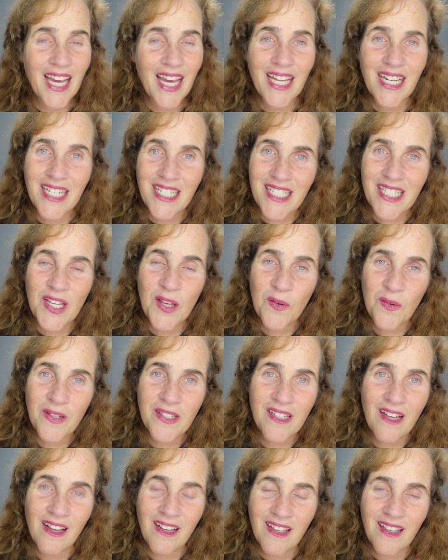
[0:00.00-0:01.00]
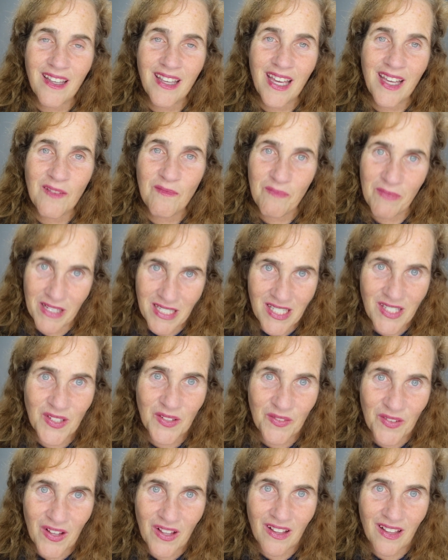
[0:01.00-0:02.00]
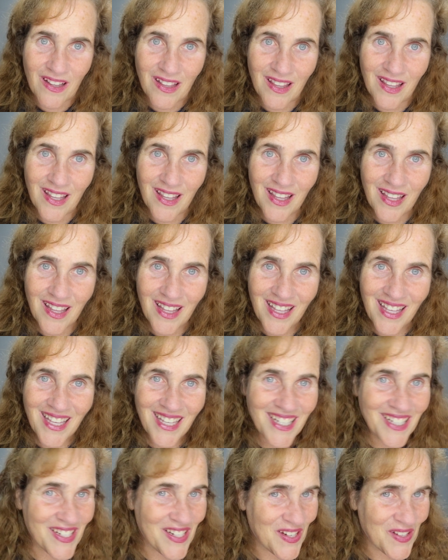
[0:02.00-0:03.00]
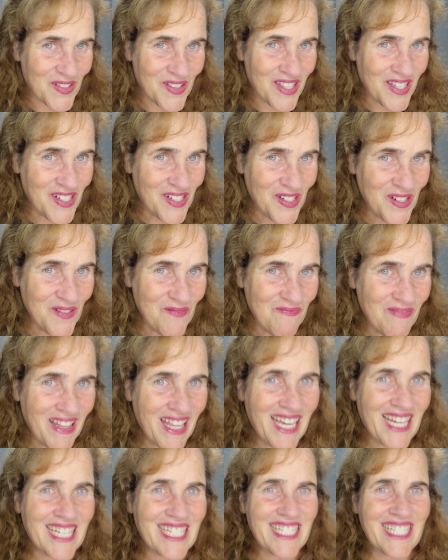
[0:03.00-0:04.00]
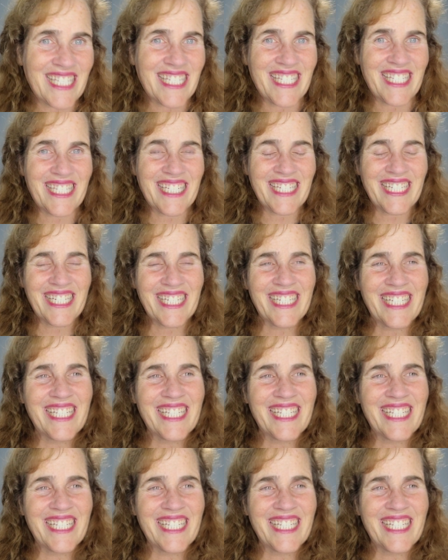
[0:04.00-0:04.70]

And until we talk again, best of all, know that you're blessed.